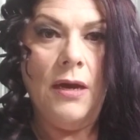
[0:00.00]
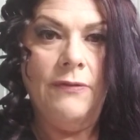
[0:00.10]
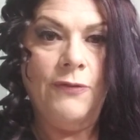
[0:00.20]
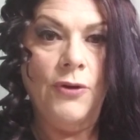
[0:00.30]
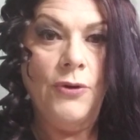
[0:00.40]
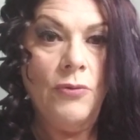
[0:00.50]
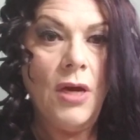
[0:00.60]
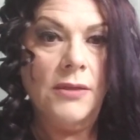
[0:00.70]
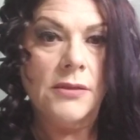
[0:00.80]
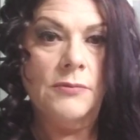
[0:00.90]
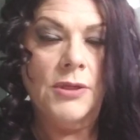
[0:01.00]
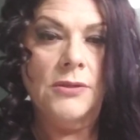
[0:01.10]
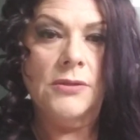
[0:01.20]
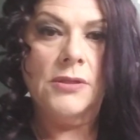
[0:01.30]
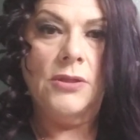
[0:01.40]
For new
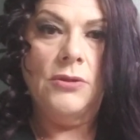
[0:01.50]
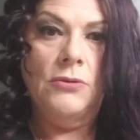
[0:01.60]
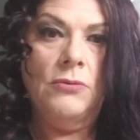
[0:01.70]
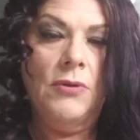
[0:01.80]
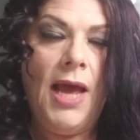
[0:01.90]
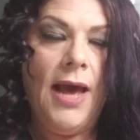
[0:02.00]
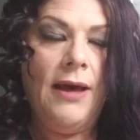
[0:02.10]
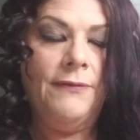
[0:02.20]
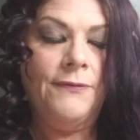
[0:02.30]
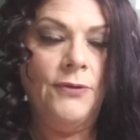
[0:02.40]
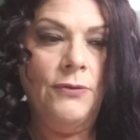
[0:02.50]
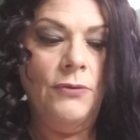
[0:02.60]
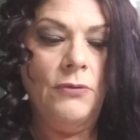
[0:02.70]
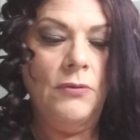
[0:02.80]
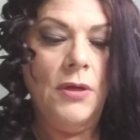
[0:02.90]
customers, you have
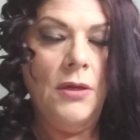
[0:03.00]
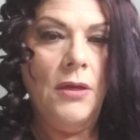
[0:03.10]
to